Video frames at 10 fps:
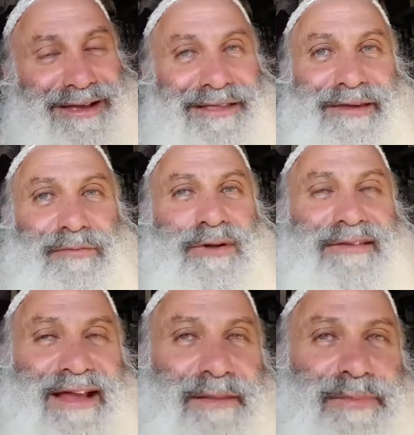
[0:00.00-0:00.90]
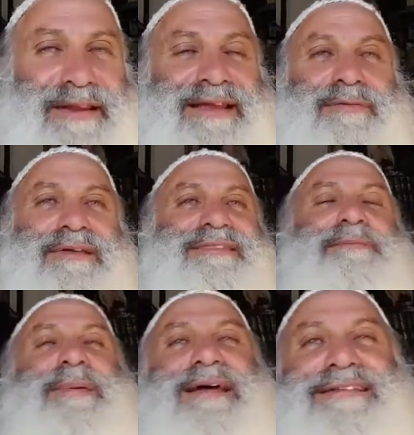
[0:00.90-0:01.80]
then what's happening with
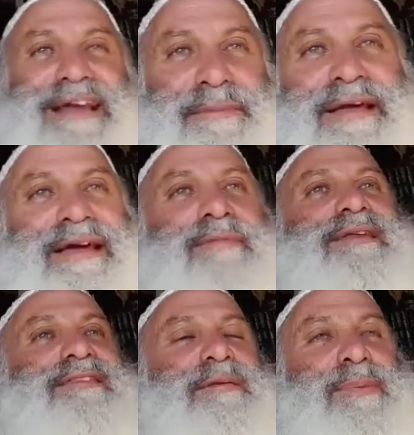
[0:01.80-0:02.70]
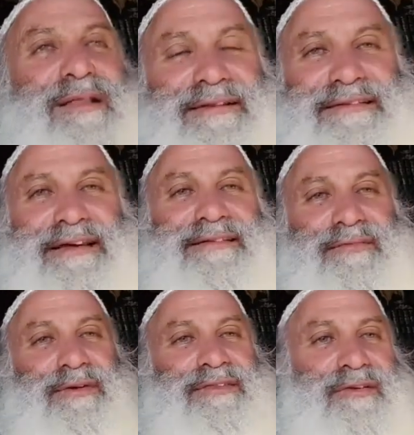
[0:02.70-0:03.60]
the pandemic and with the politics
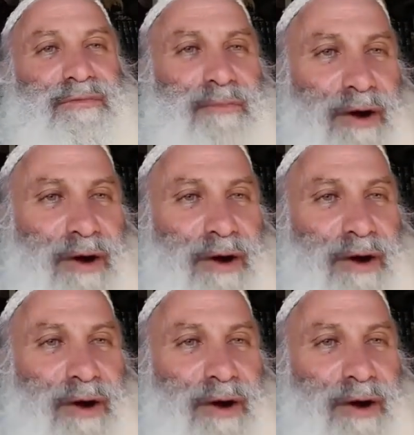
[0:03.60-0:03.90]
and with the